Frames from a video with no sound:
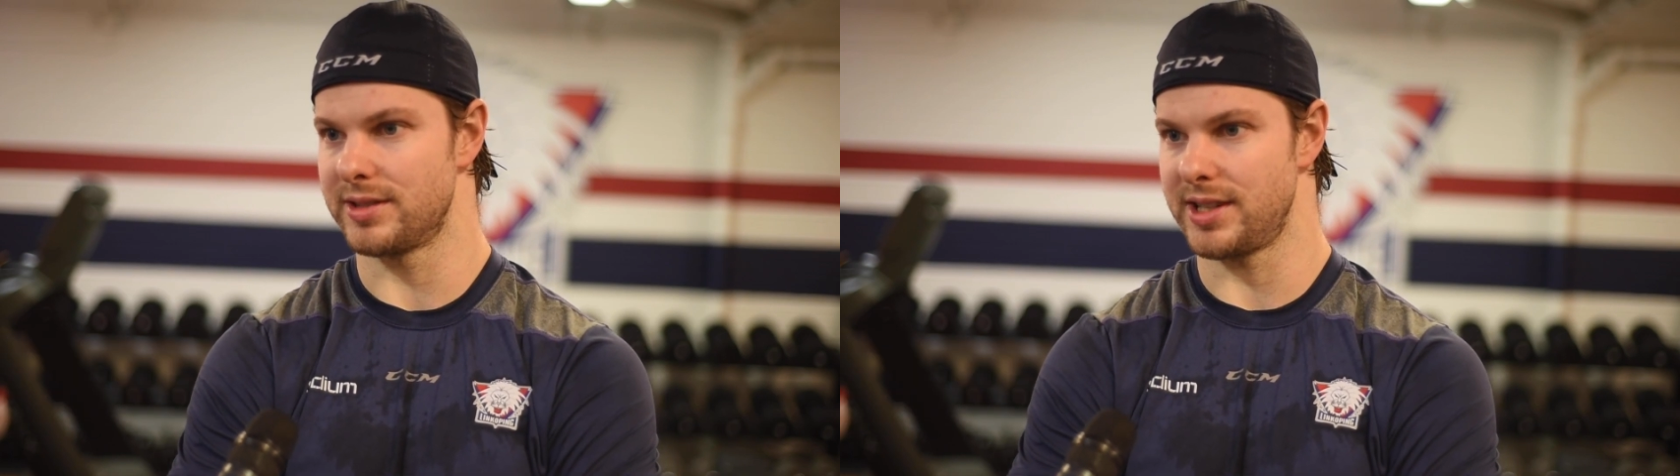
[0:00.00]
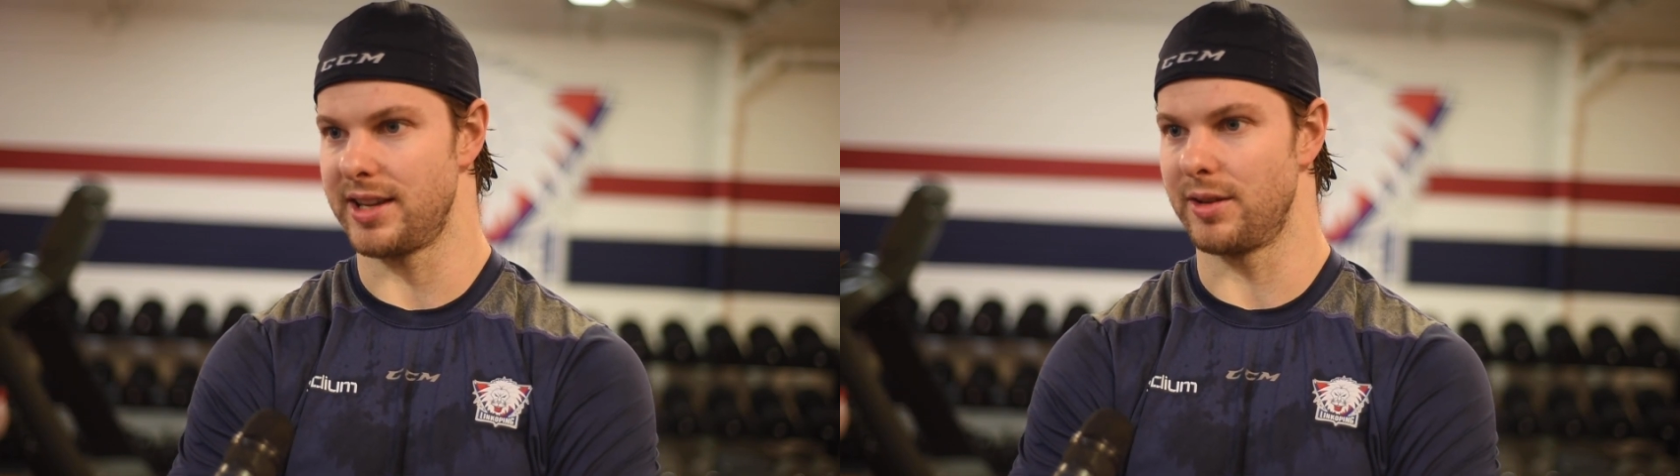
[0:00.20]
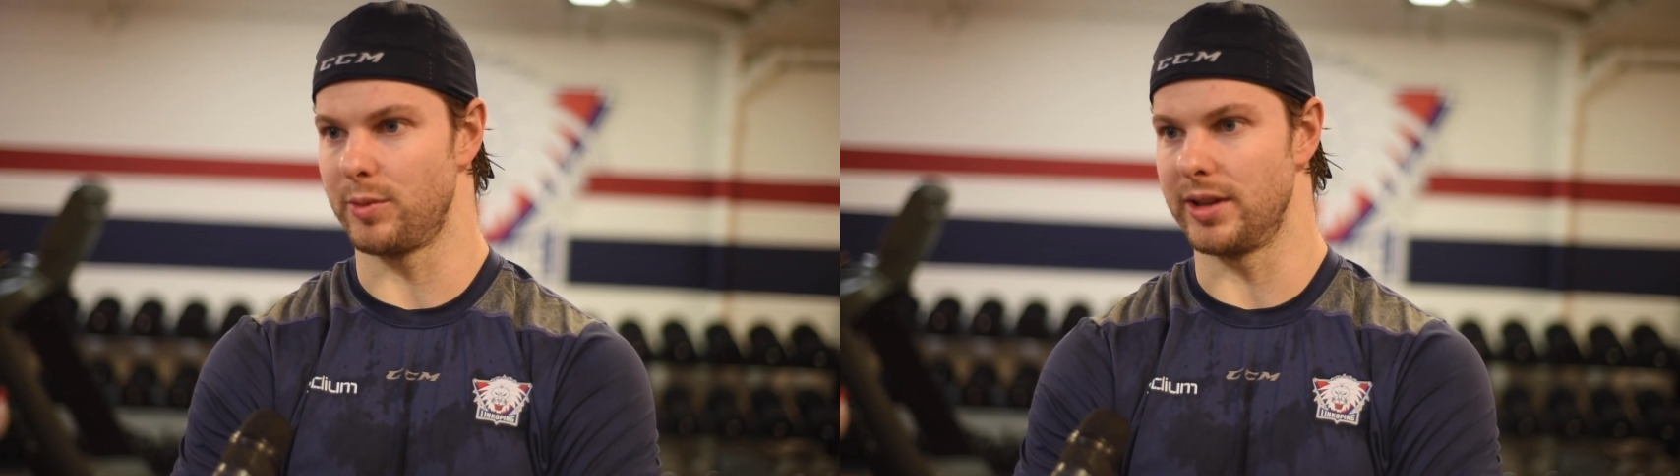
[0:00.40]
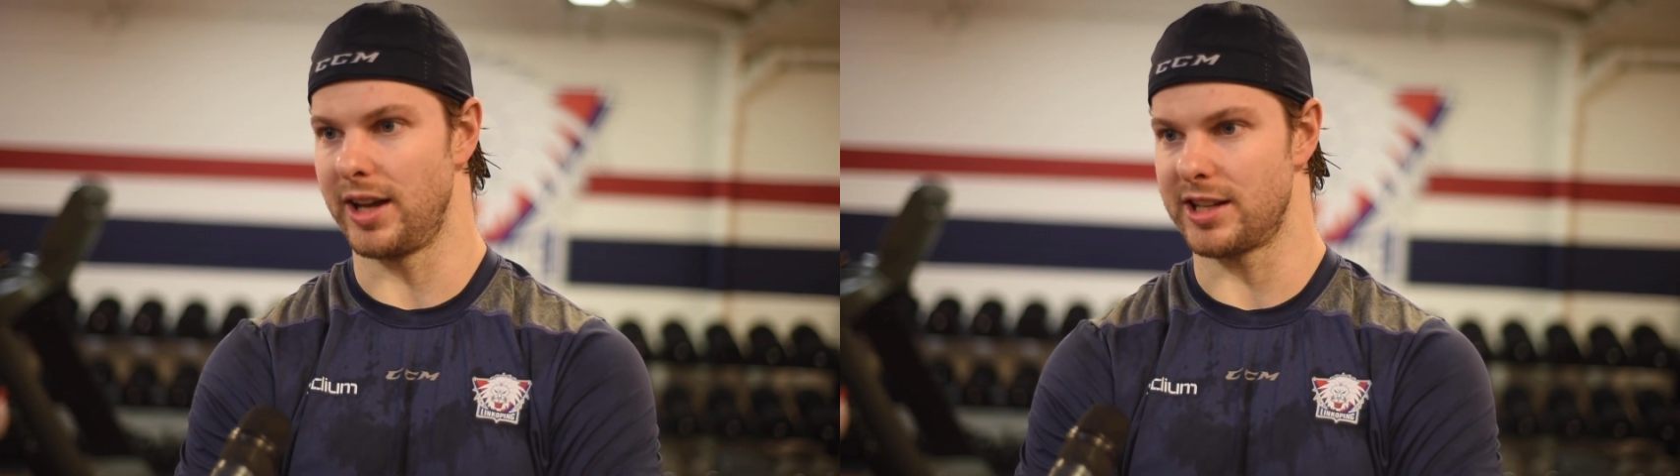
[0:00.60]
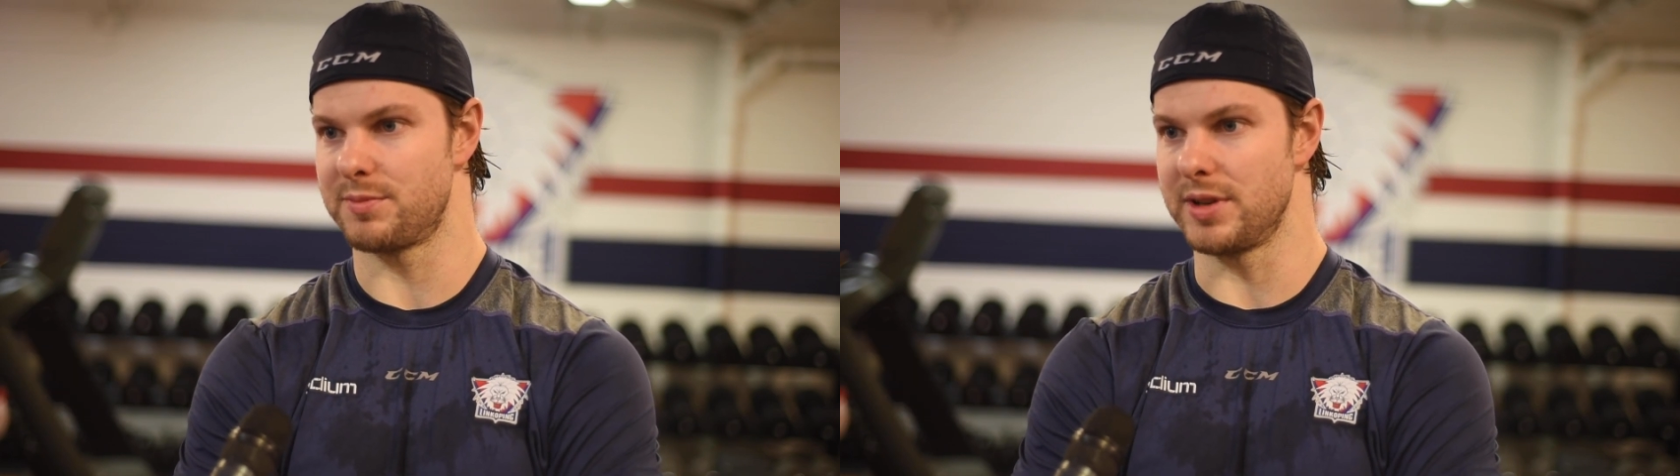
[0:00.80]
say that we
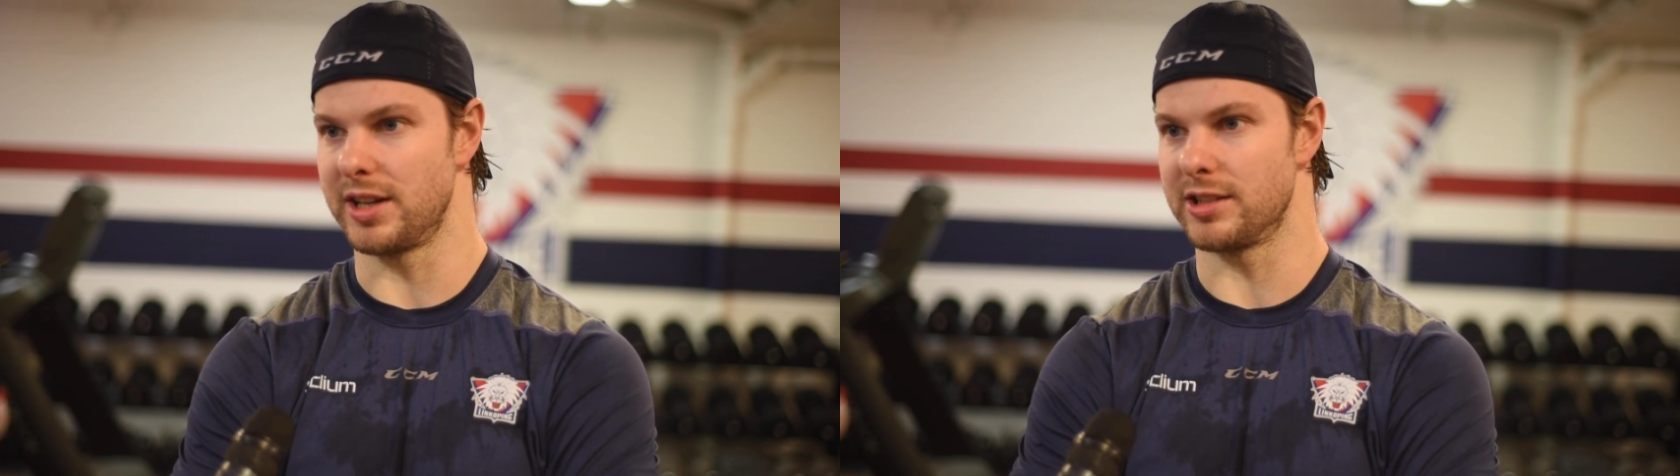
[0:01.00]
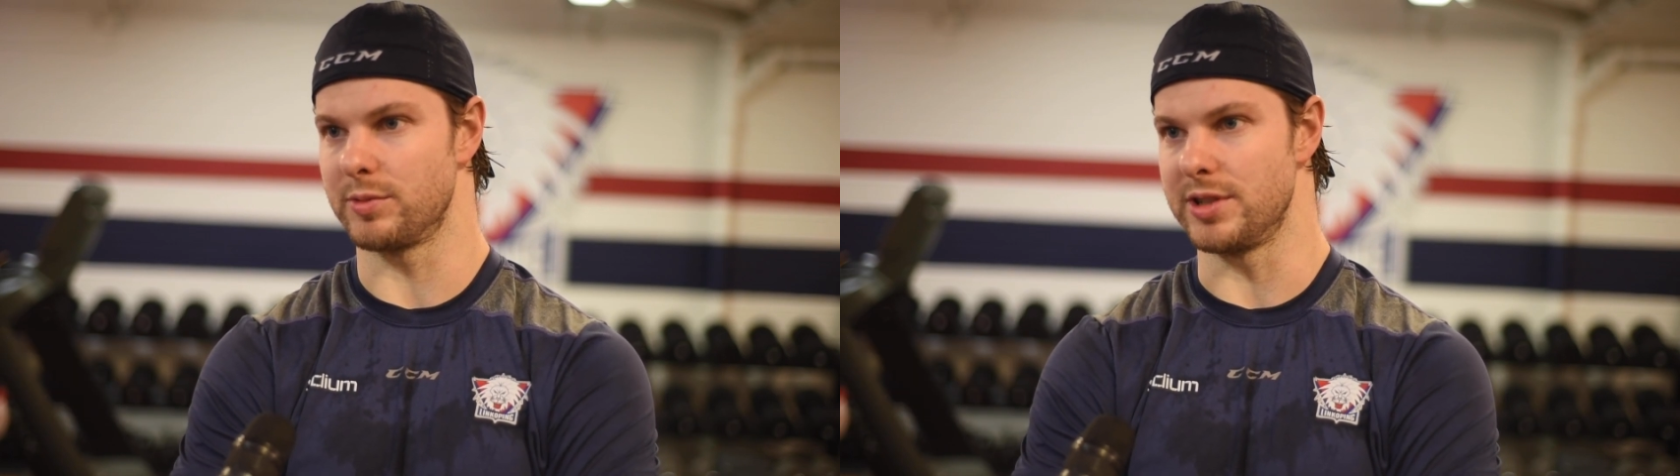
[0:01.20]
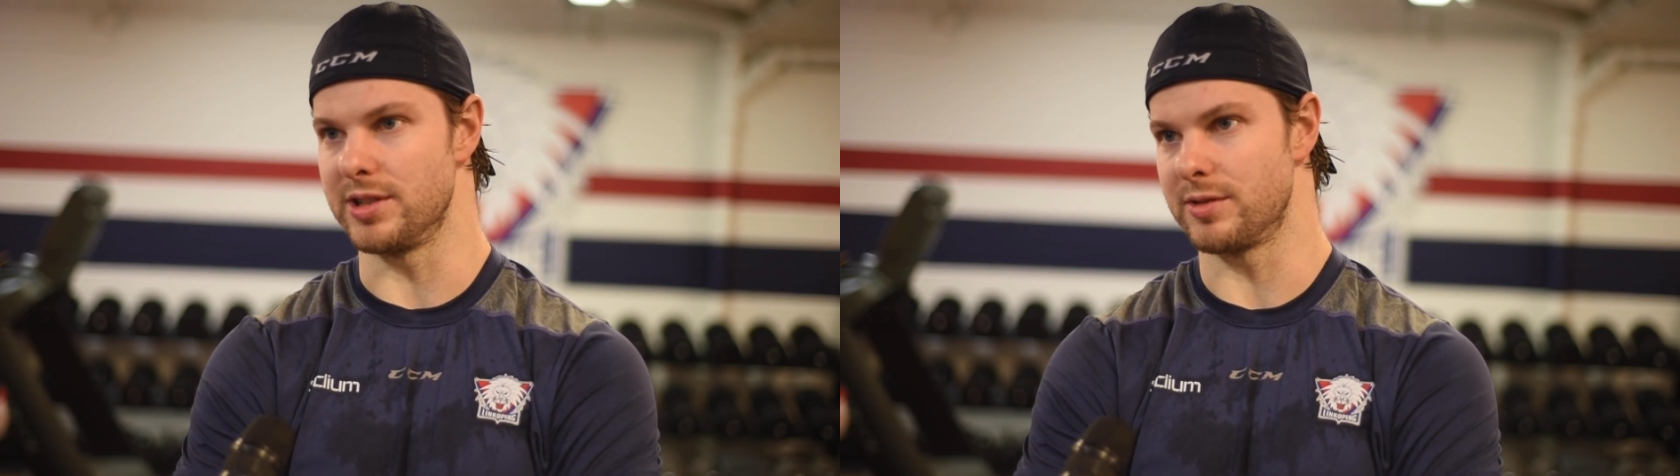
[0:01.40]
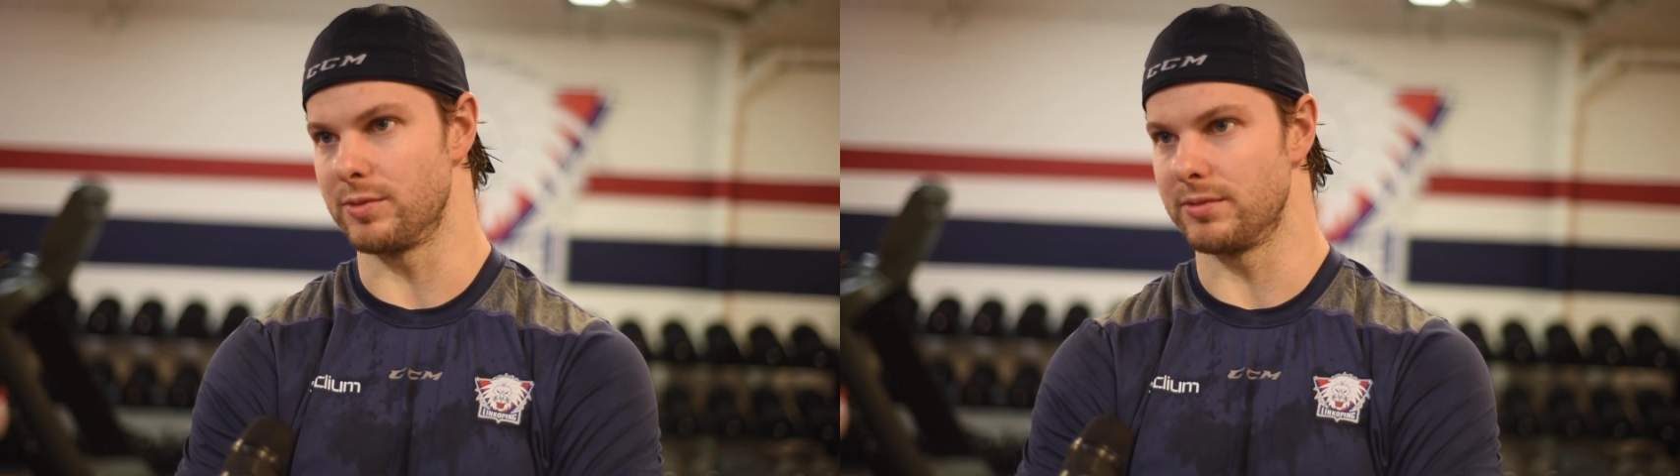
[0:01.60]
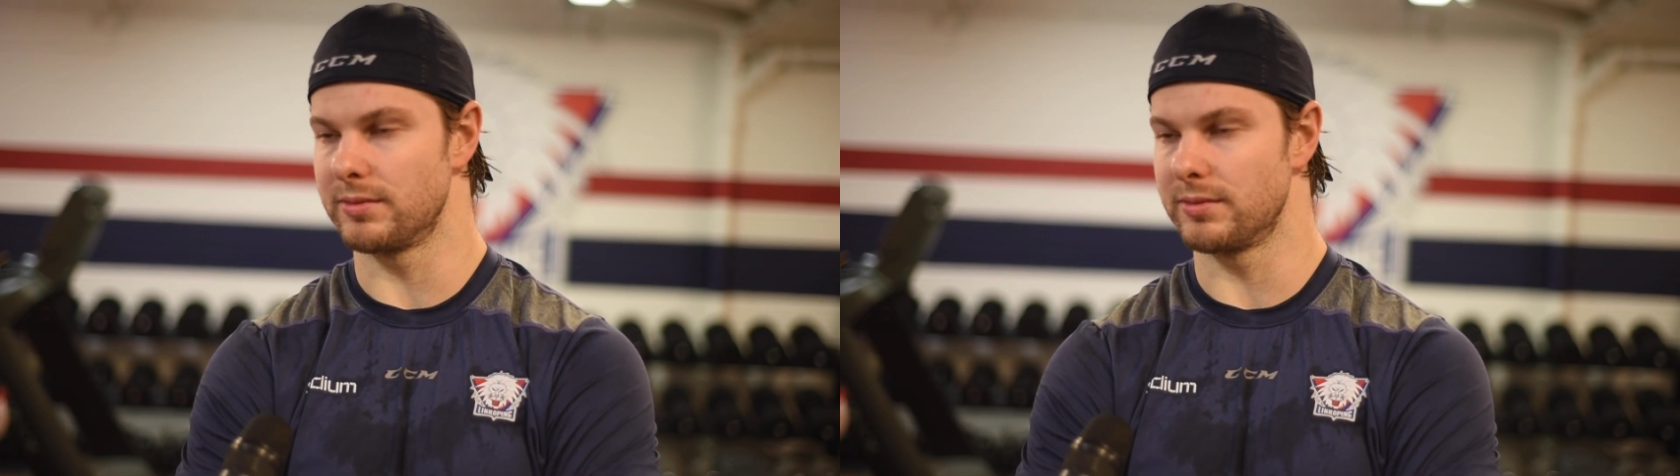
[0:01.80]
lost because we just